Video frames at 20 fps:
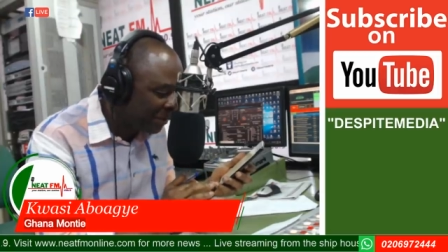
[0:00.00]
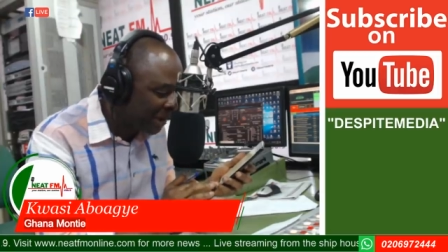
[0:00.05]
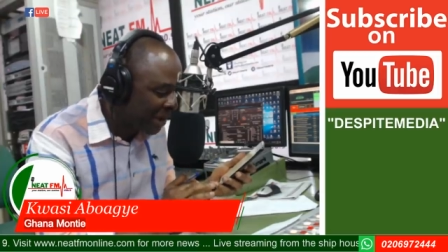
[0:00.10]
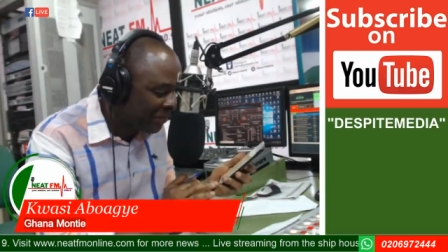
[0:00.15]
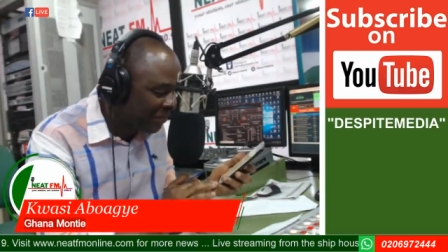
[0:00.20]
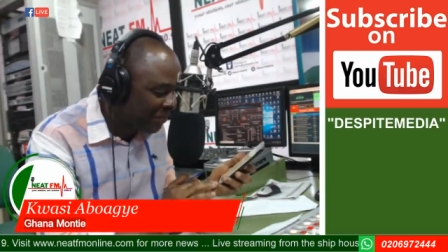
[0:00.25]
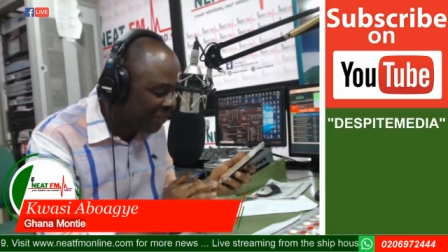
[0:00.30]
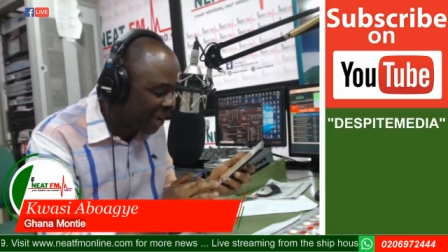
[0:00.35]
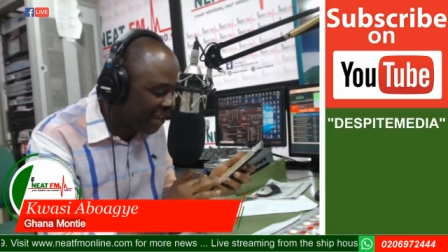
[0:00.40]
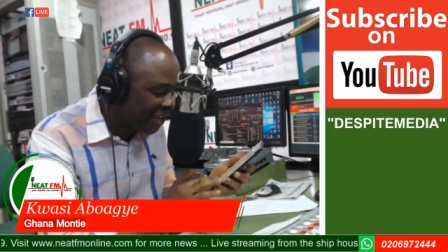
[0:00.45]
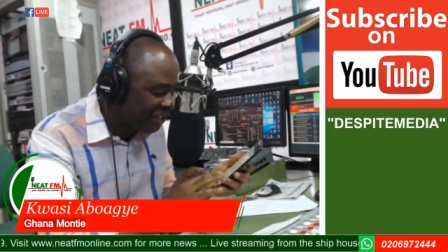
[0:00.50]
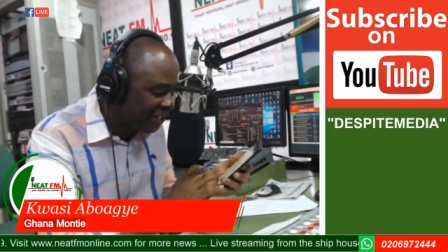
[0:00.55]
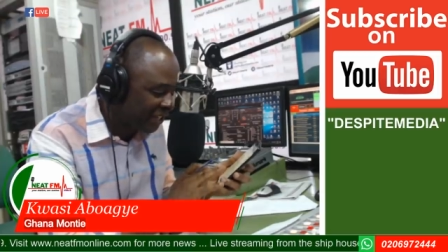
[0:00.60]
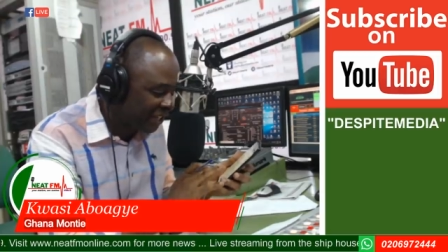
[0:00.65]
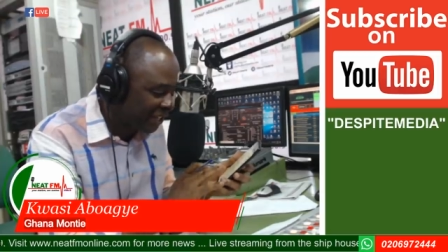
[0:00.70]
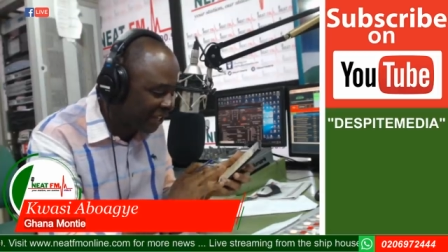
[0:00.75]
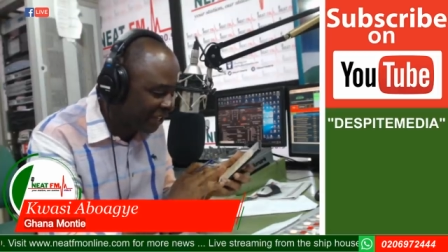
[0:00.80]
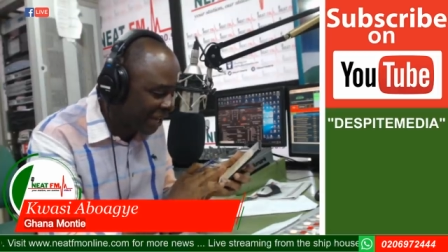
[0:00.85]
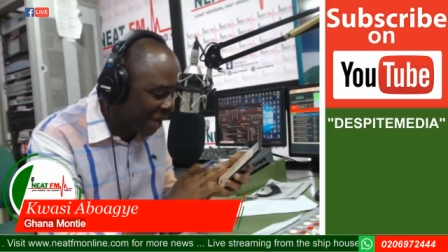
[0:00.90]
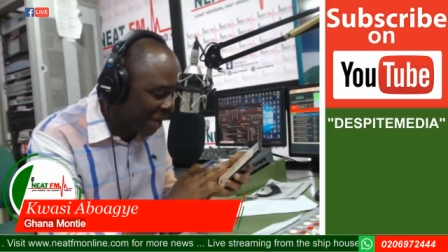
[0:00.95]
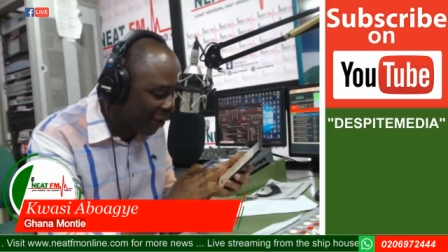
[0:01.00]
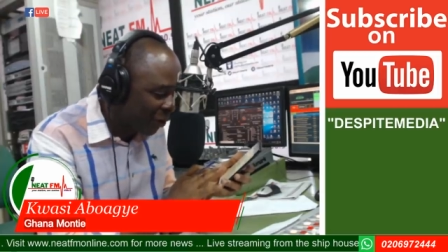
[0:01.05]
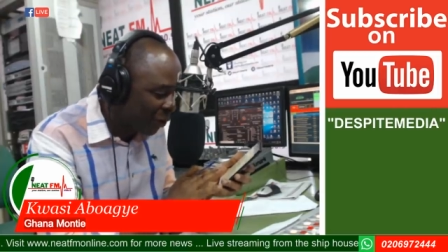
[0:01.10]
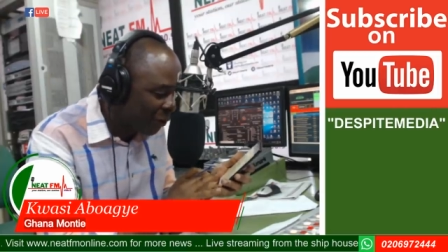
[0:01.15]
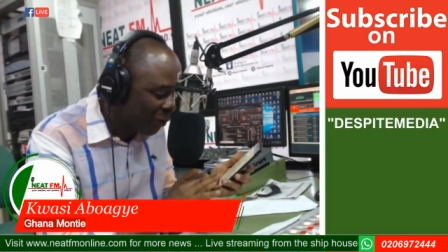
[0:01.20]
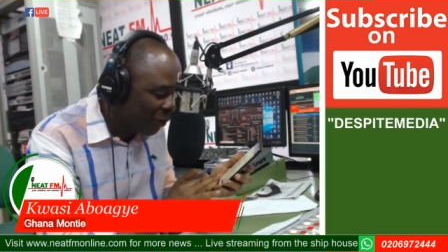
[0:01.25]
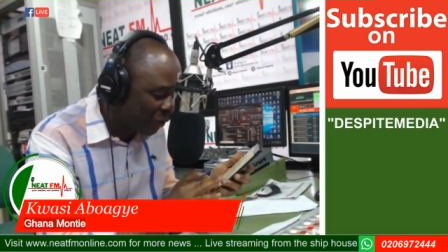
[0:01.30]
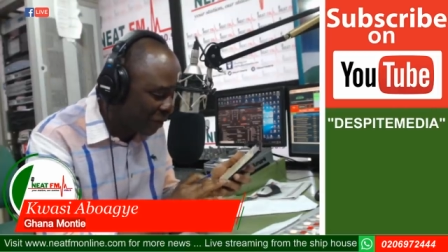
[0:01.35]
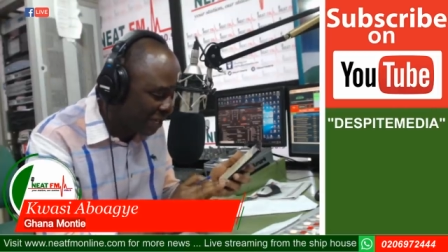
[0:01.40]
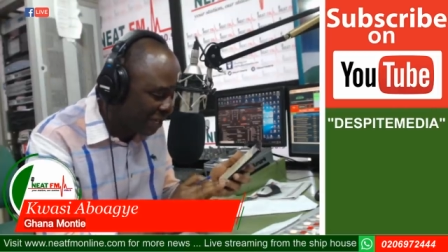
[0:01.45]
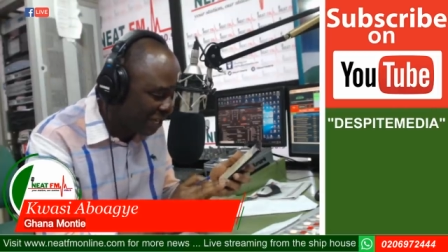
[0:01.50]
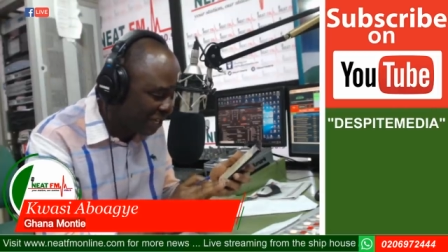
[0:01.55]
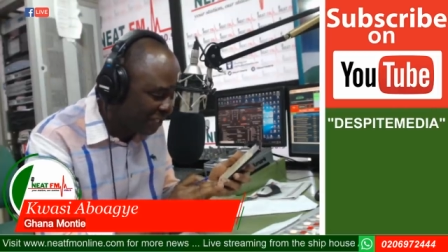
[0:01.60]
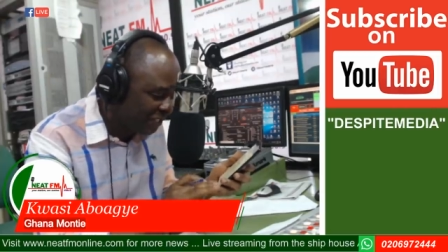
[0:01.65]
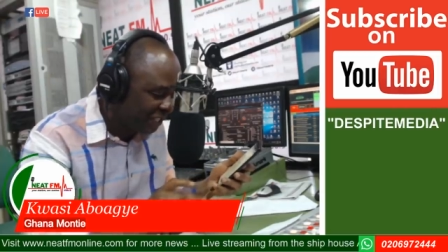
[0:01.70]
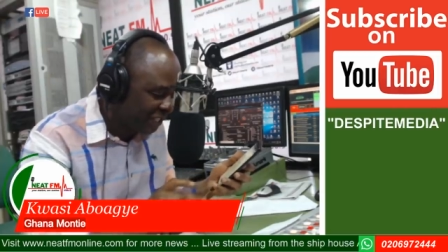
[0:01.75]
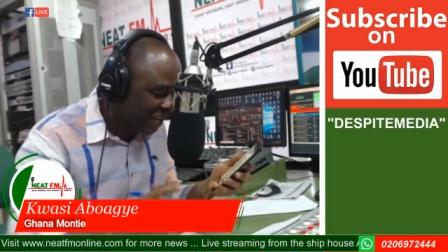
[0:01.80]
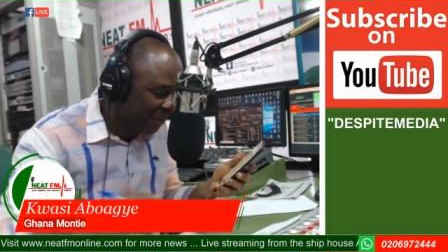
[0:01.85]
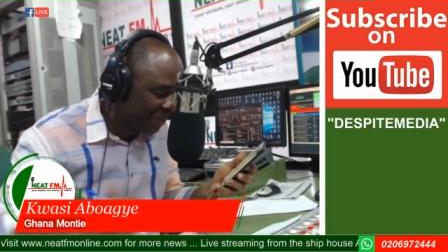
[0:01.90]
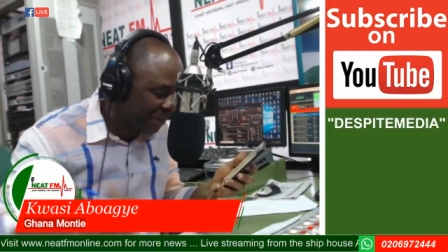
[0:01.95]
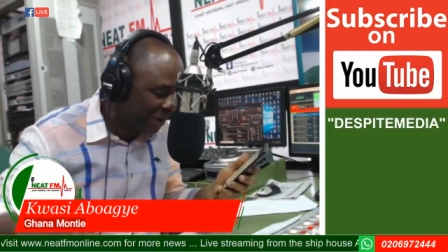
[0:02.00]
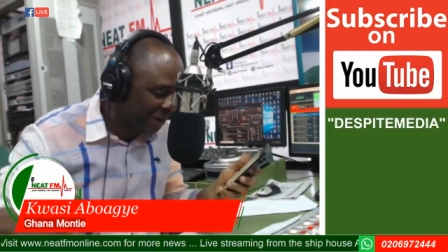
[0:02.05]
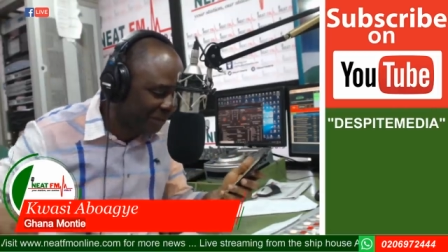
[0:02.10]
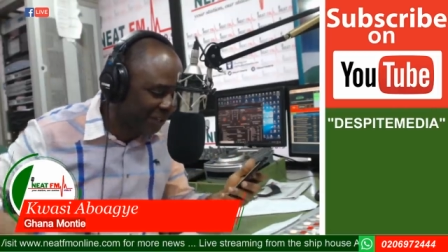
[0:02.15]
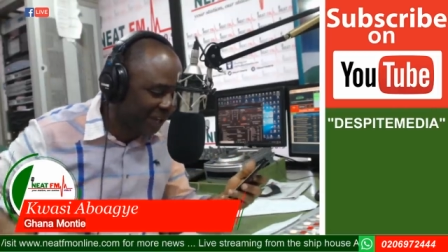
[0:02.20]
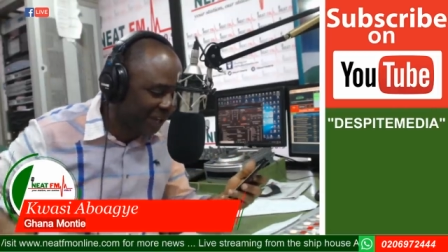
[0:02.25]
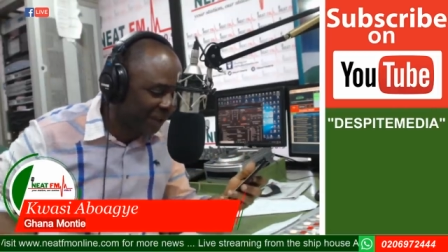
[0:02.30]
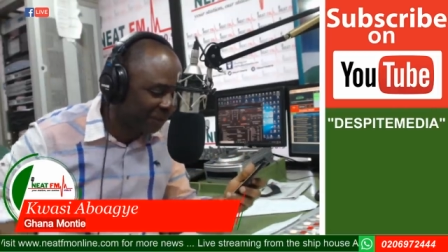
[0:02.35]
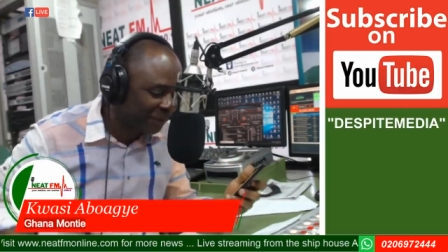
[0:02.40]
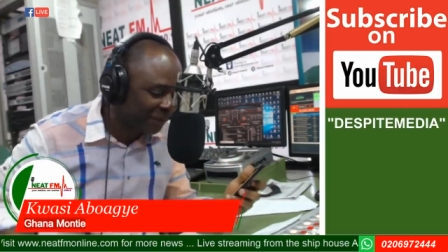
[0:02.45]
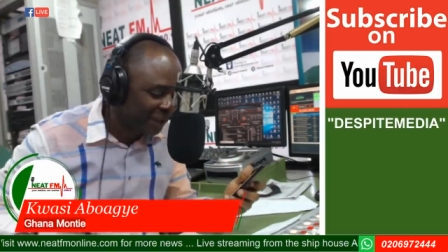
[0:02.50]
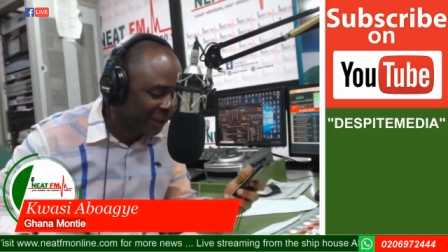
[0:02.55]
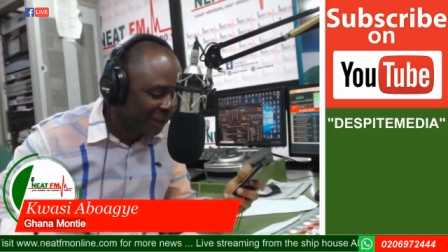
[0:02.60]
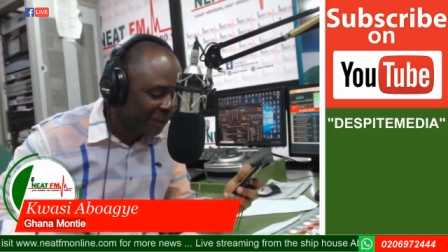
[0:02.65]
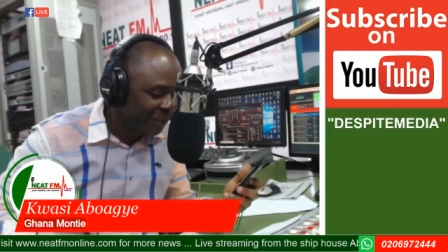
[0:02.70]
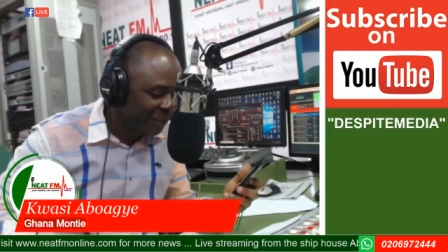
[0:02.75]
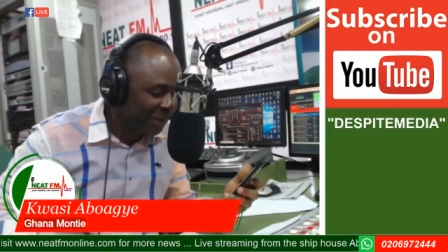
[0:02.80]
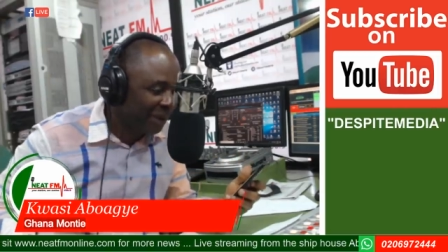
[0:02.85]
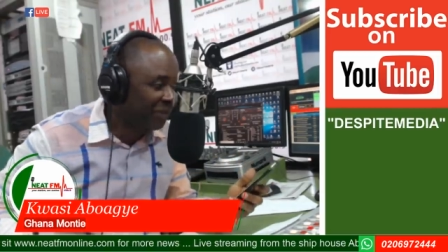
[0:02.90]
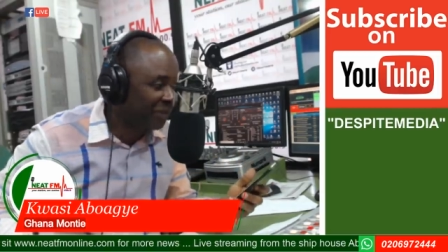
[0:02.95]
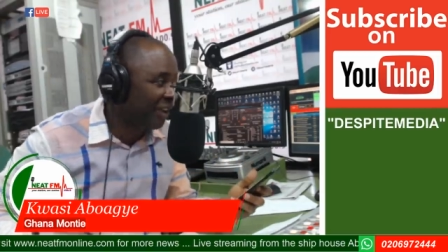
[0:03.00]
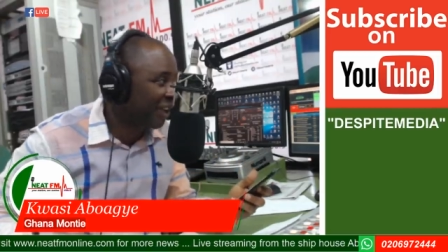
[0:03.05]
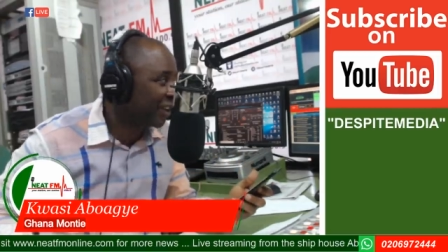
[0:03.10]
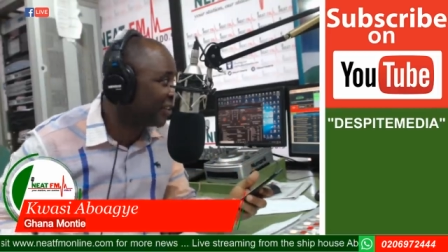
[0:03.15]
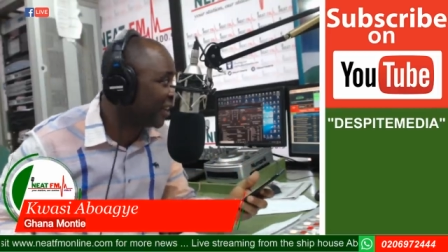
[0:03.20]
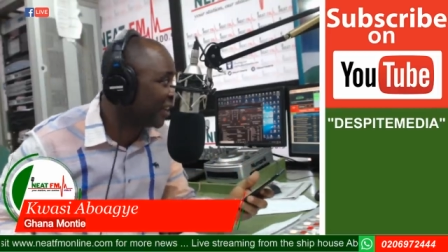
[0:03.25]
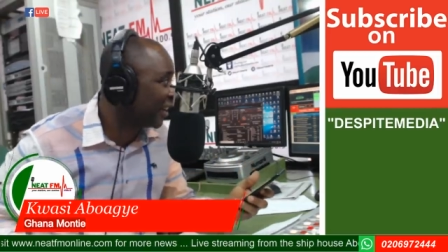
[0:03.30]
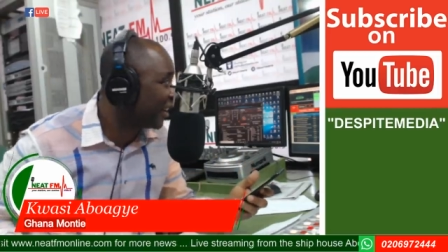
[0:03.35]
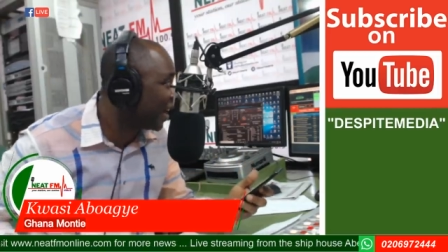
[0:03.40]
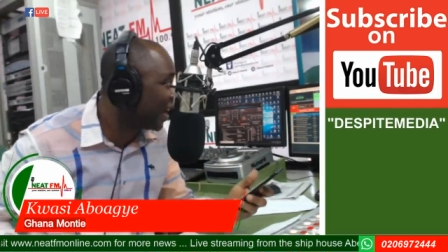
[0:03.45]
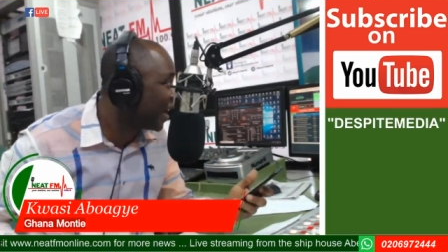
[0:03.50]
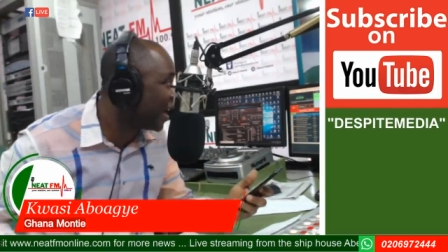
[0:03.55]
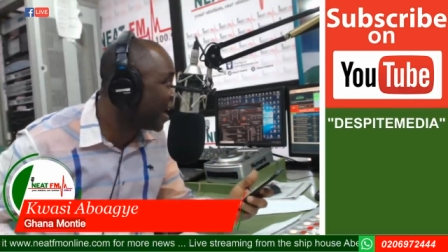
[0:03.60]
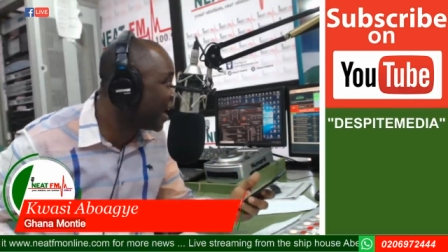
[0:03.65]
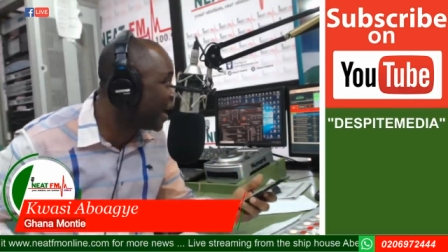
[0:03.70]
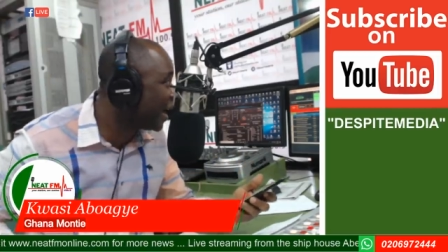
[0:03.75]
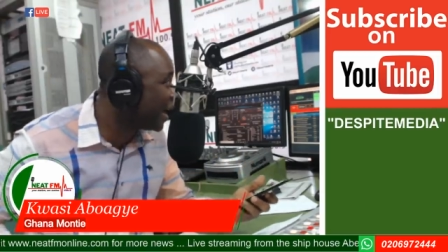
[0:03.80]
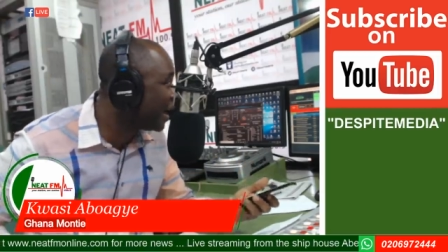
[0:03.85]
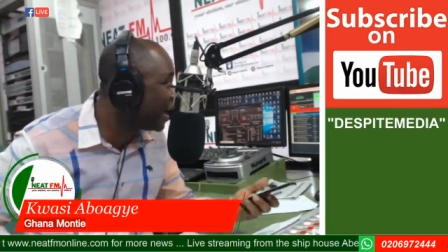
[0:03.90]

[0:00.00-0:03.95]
May 13, Omu release, I mean, said May 13,